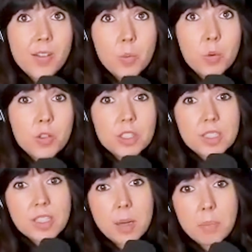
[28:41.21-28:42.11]
We're just
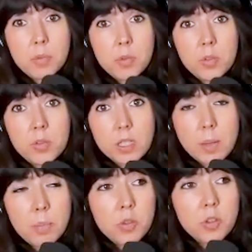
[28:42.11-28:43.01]
a couple
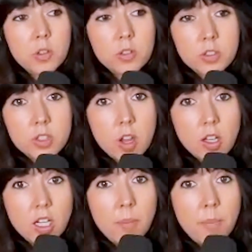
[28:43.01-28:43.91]
girls
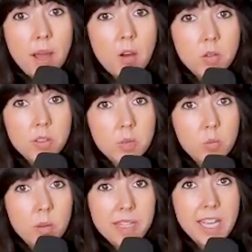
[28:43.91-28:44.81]
talking about some
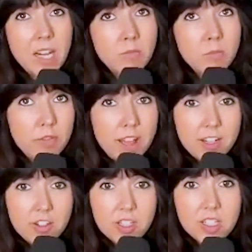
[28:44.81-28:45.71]
women getting
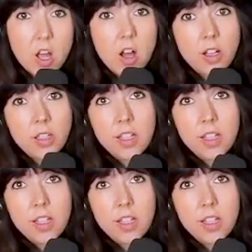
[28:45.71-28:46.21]
revenge is all.